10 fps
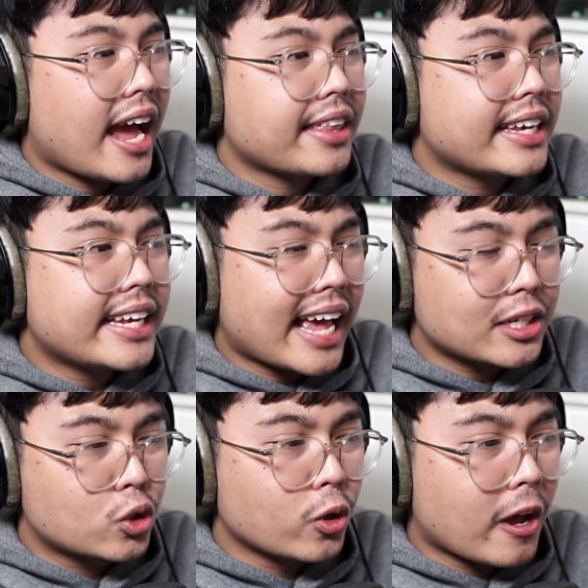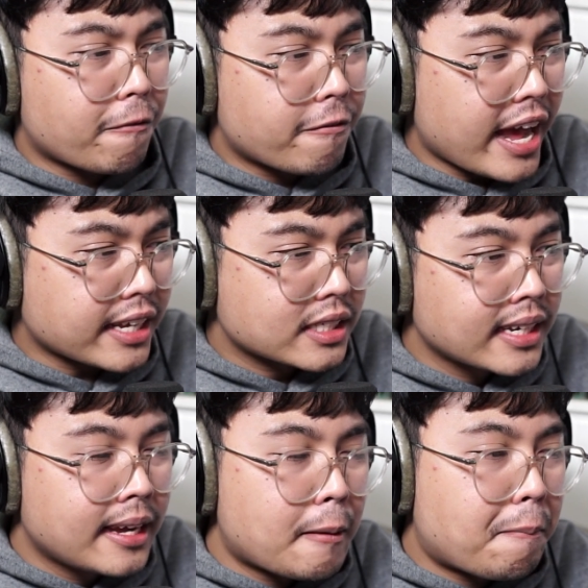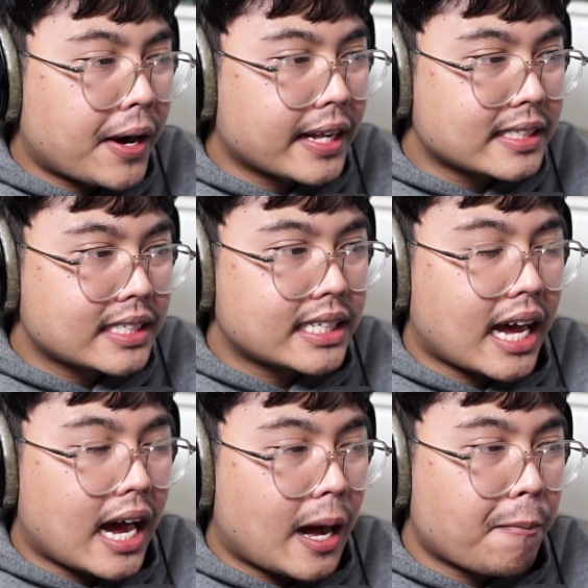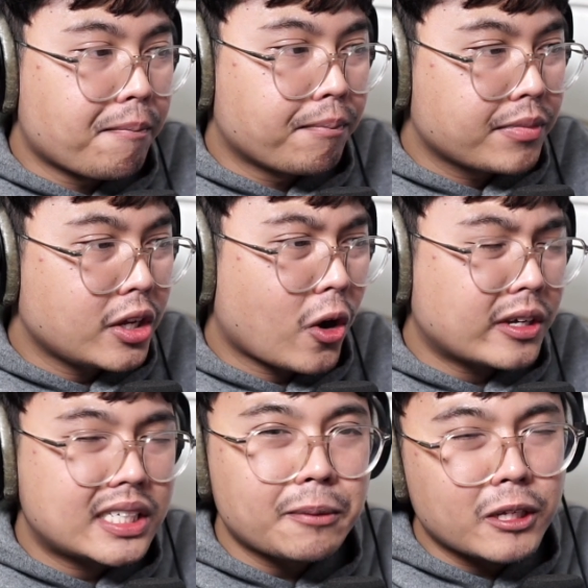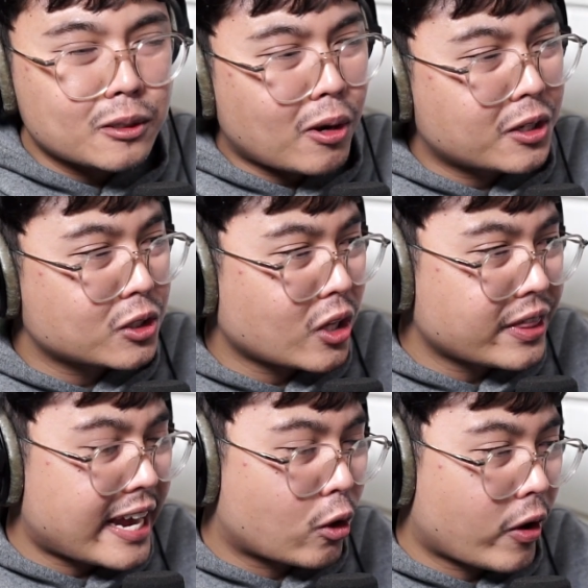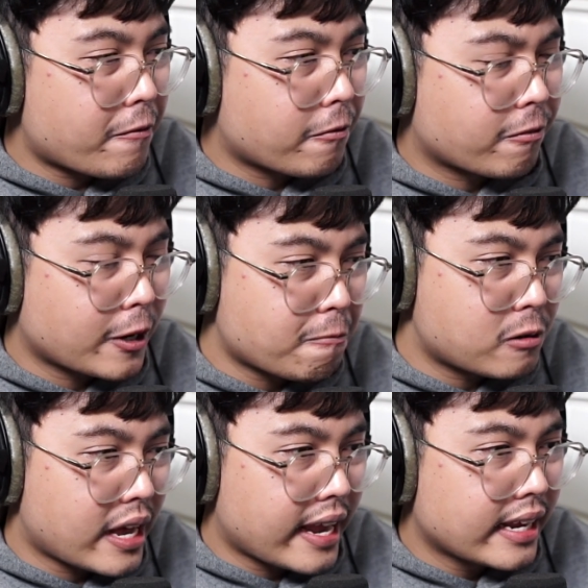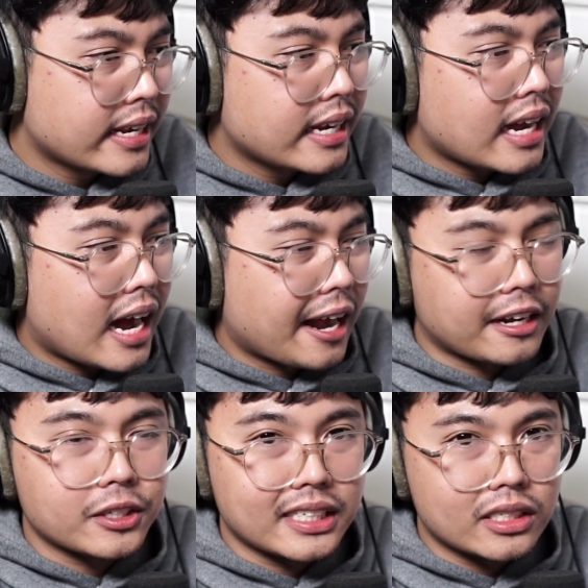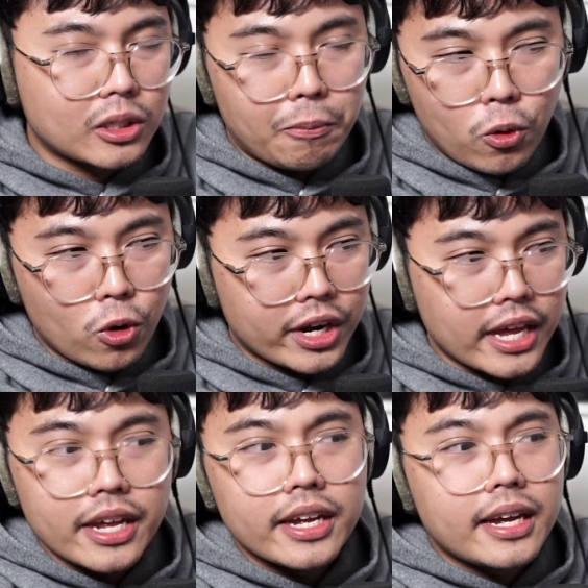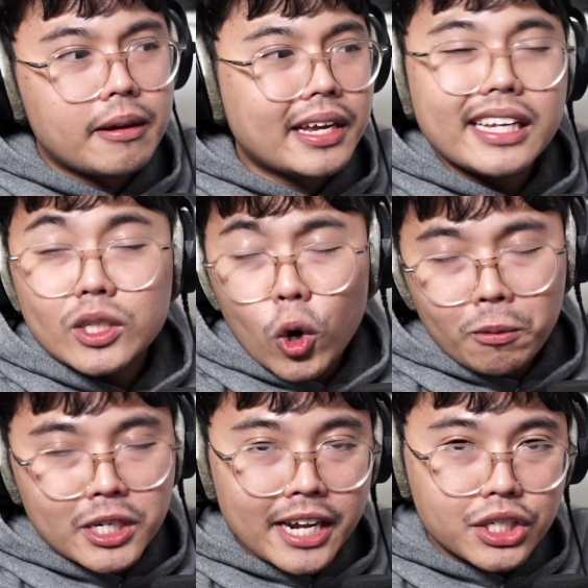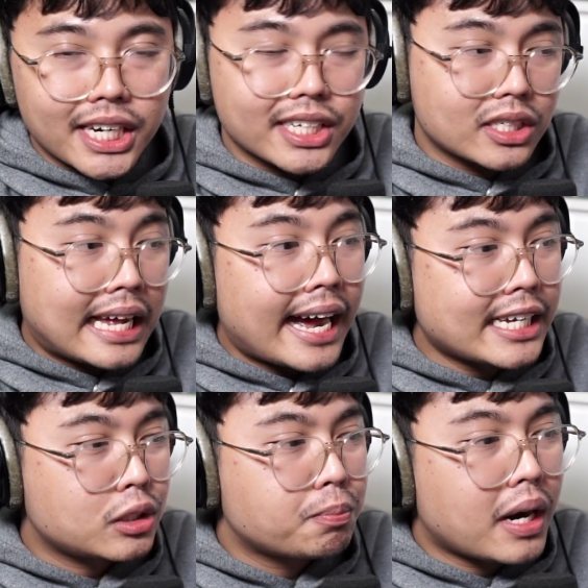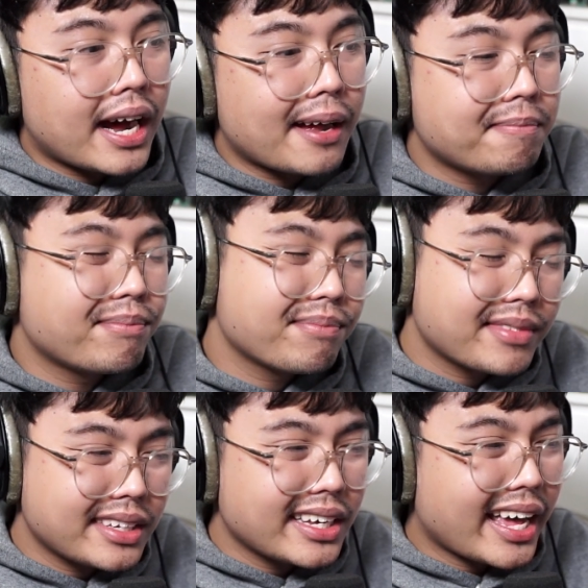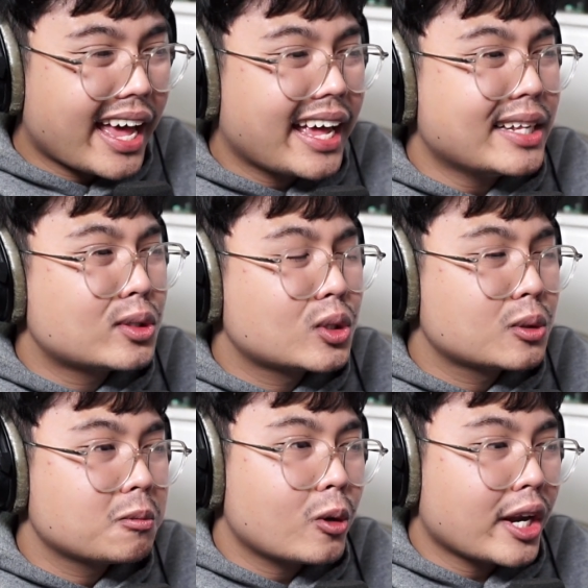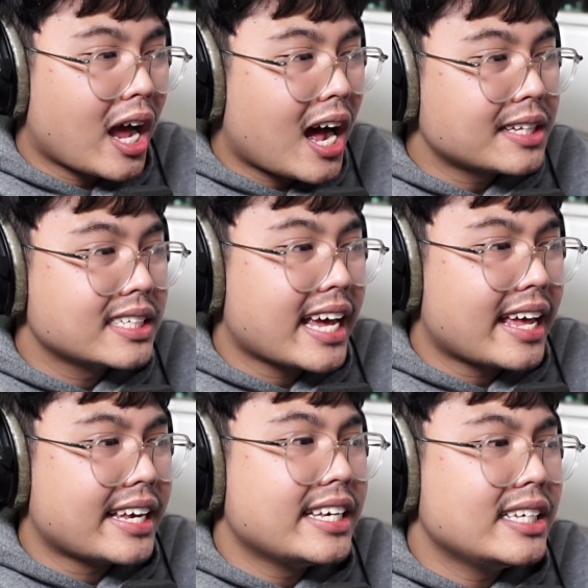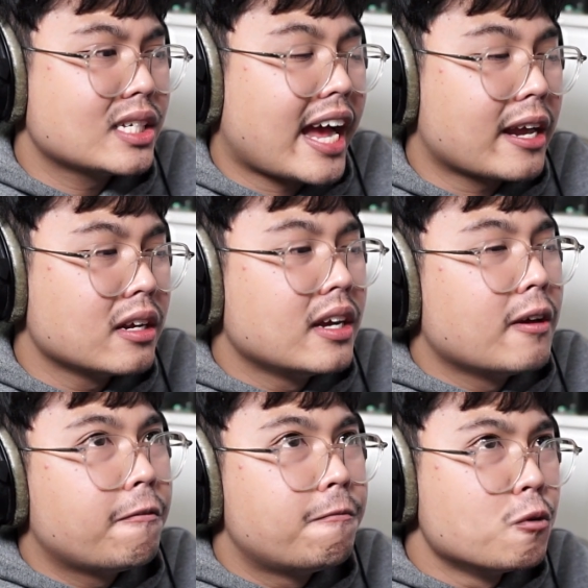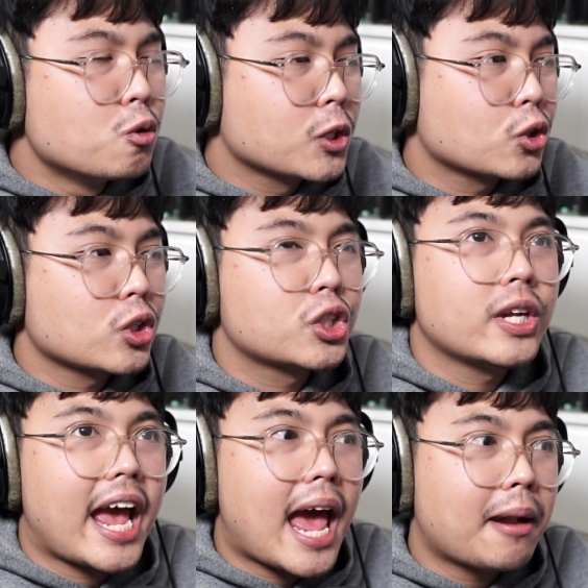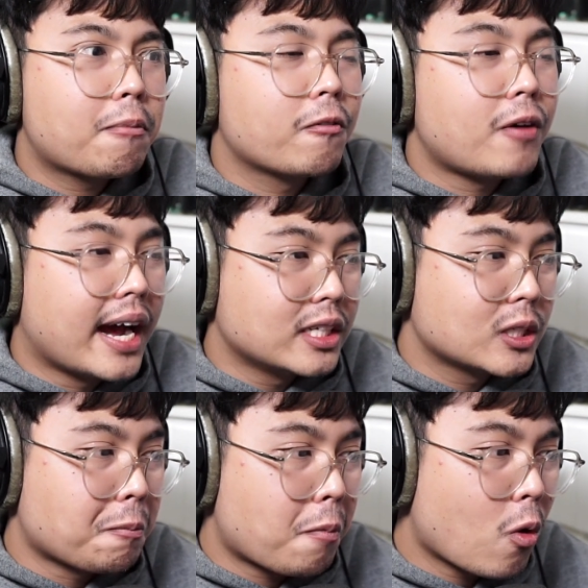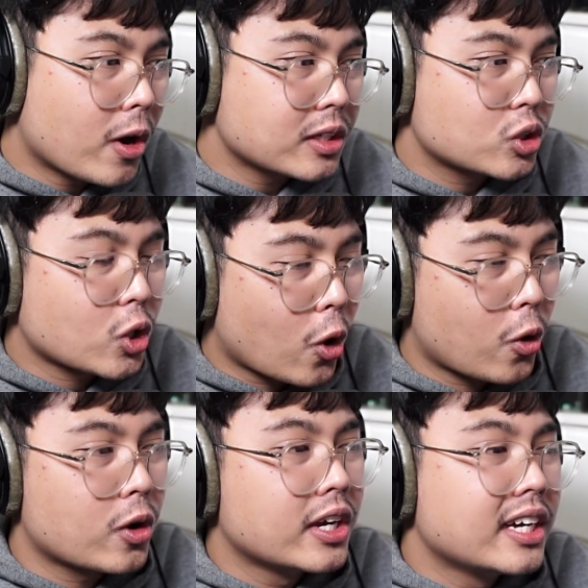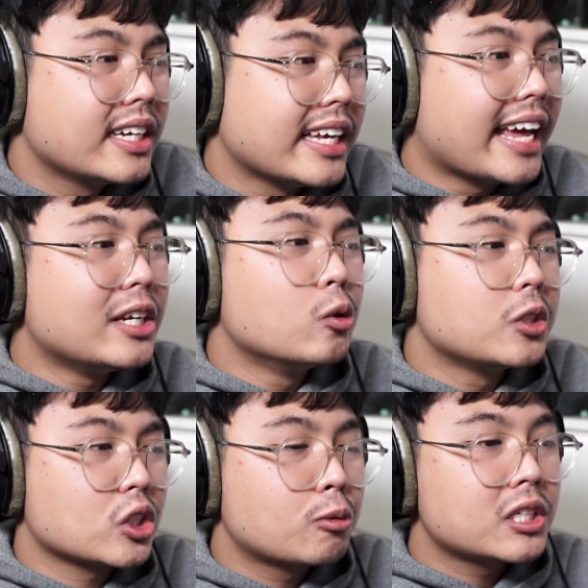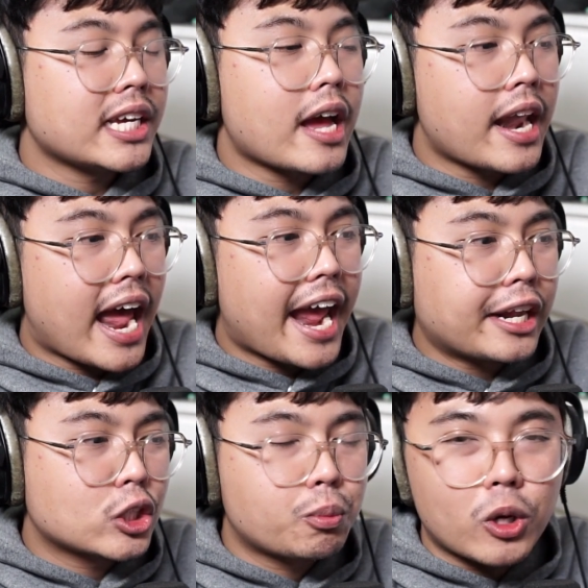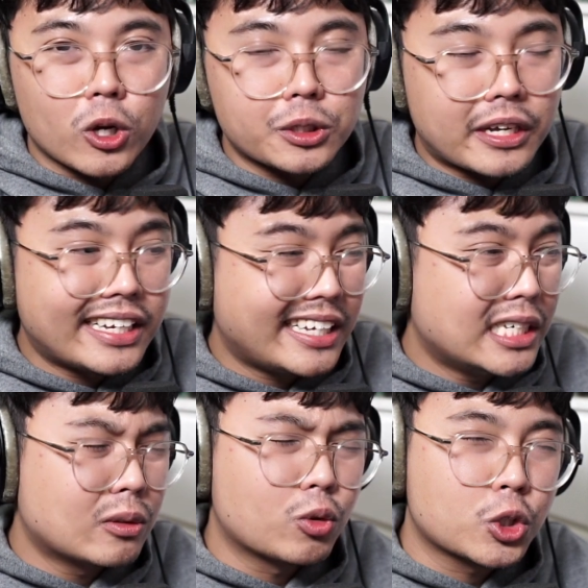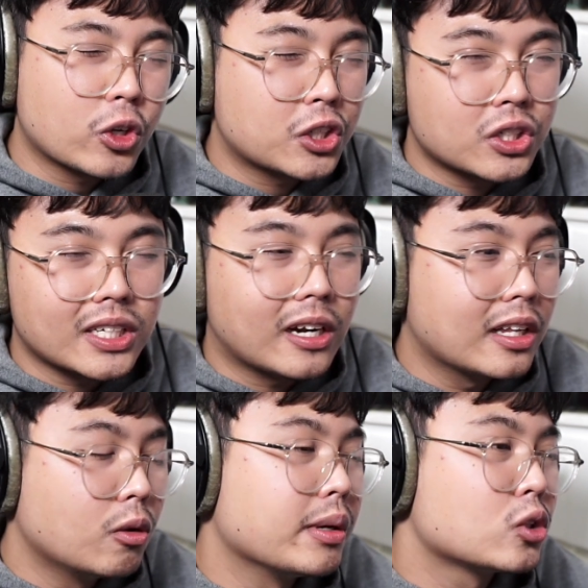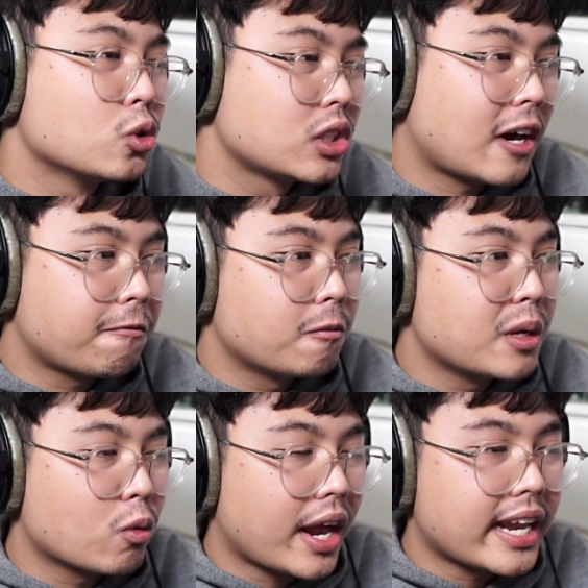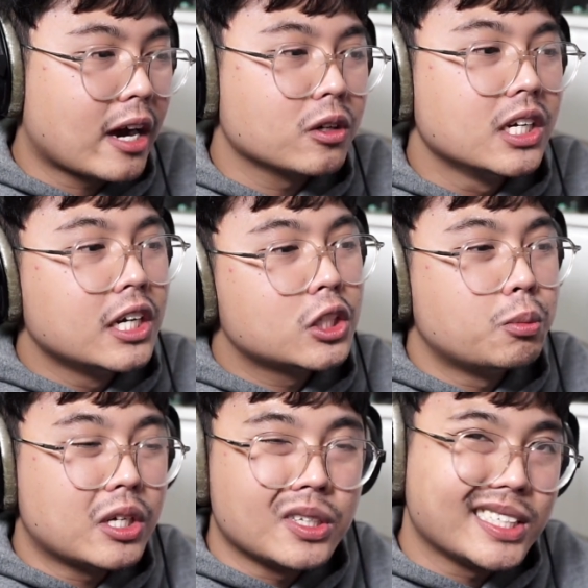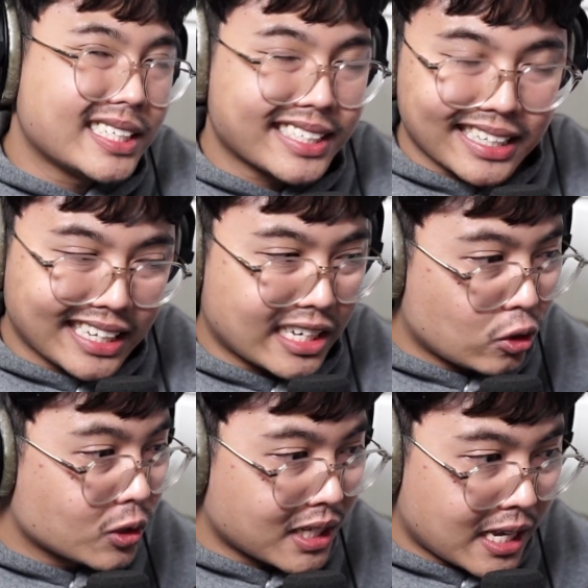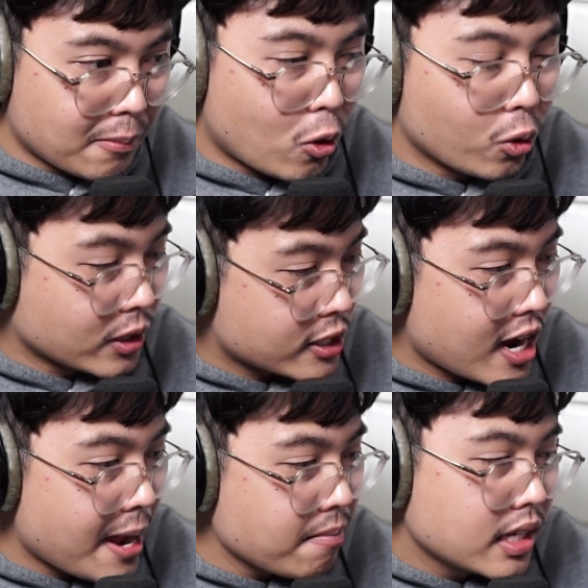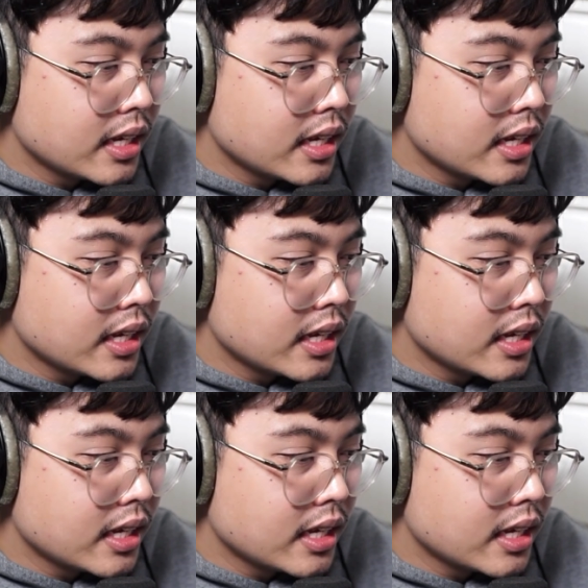I think he has good effects, but um, you know, siblings bond is not that great for free to play because uh, he support it. His orb changing is nice, but yeah, it's pretty hard to get his like full restriction and provide support. So yeah, he will just sit and A just because his restrictions are a little bit too tough for me right now to be consistently using him all the time.